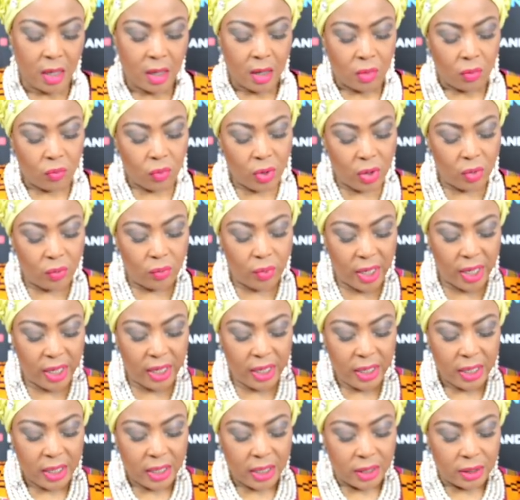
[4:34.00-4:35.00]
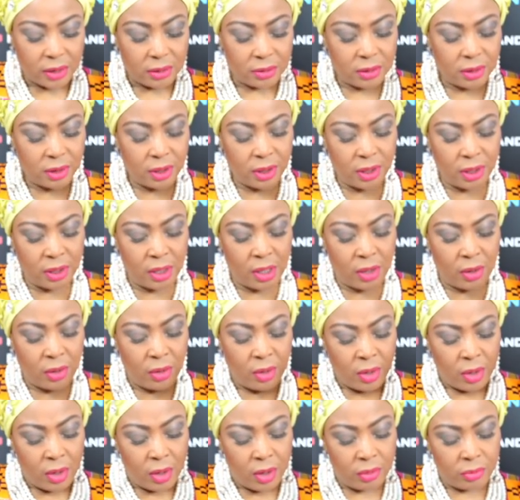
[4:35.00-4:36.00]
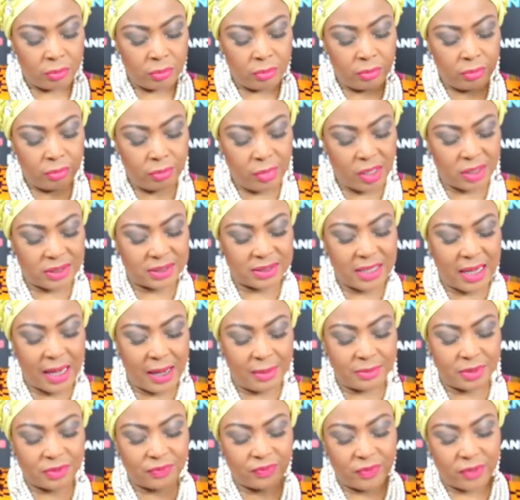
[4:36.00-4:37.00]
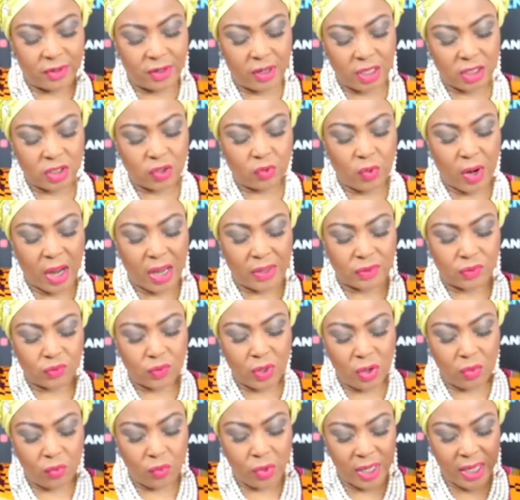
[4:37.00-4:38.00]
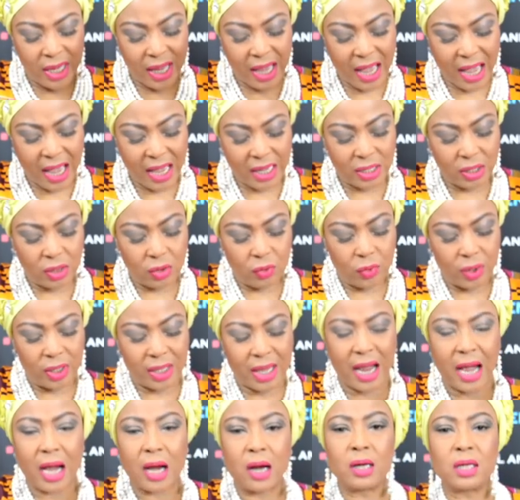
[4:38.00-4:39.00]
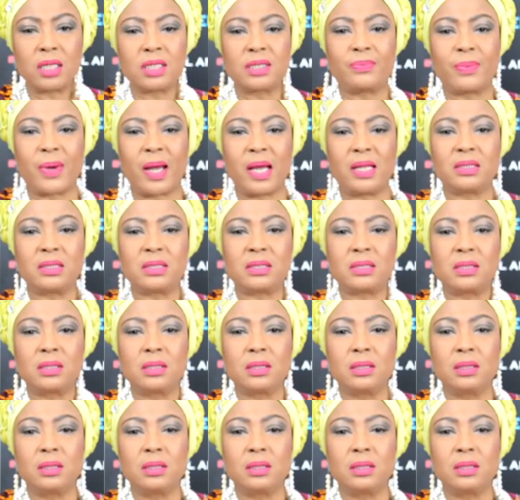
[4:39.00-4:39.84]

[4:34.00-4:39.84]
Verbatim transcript: When we, you know, most times for us wives, when we argue with our husbands,